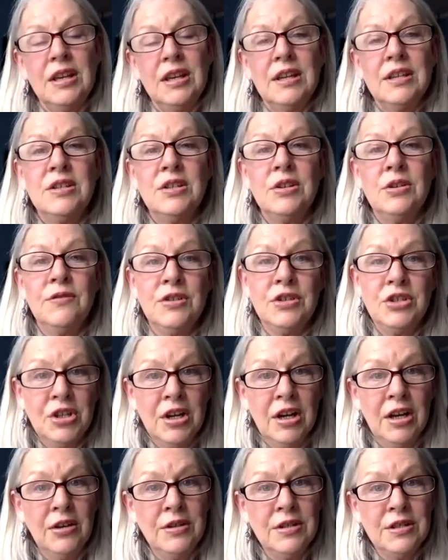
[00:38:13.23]
So if a
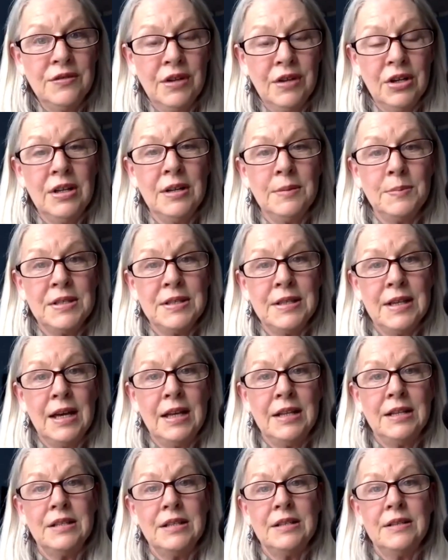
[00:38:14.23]
child is very
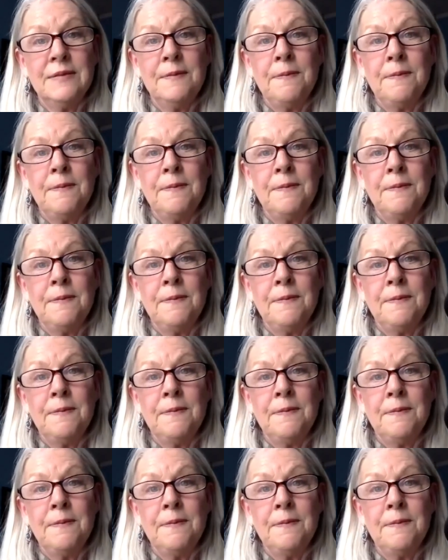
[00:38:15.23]
upset,